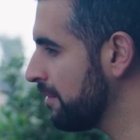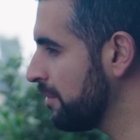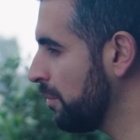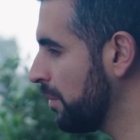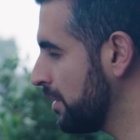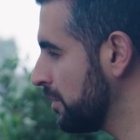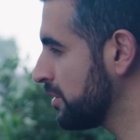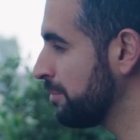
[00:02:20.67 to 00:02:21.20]

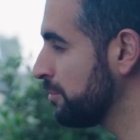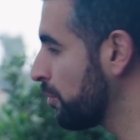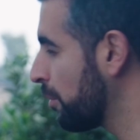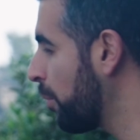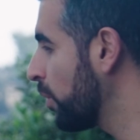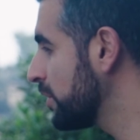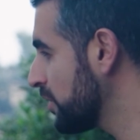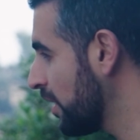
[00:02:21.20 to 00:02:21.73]
there's some
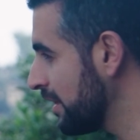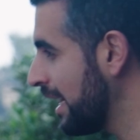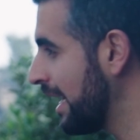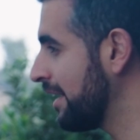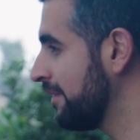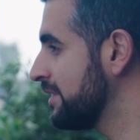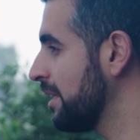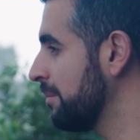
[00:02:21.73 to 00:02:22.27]
reports
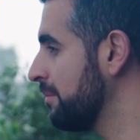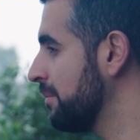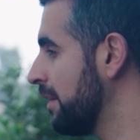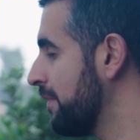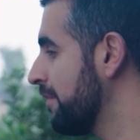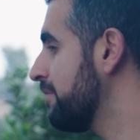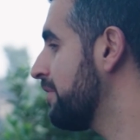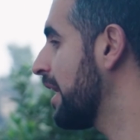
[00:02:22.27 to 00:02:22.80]
online of some
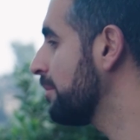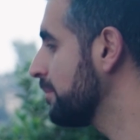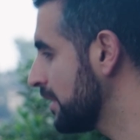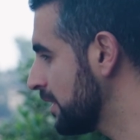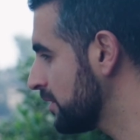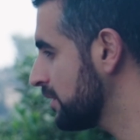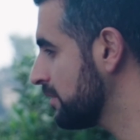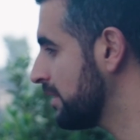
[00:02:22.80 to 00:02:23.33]
of the
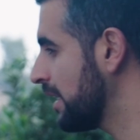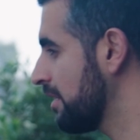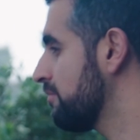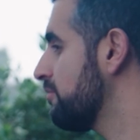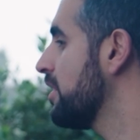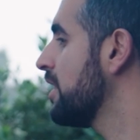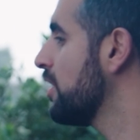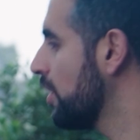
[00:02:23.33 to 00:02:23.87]
families
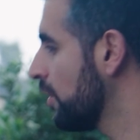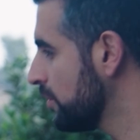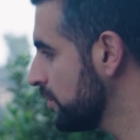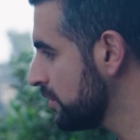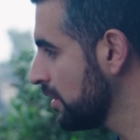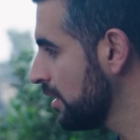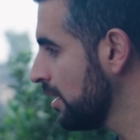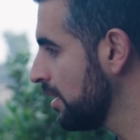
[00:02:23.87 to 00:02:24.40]
getting
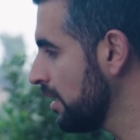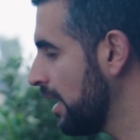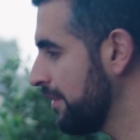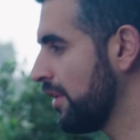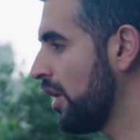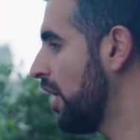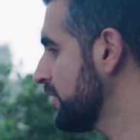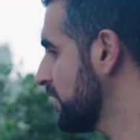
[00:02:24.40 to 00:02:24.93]
videos
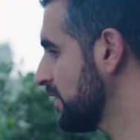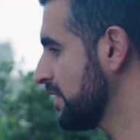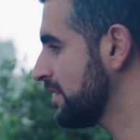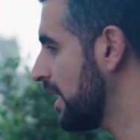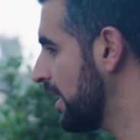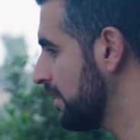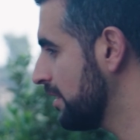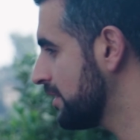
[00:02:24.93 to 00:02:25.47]
of the hostages.
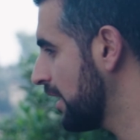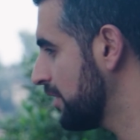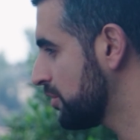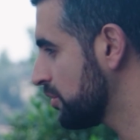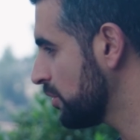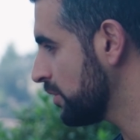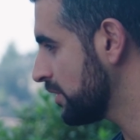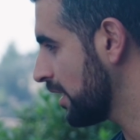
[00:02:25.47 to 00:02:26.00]
Is that
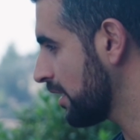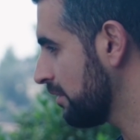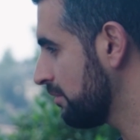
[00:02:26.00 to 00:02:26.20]
true? Is that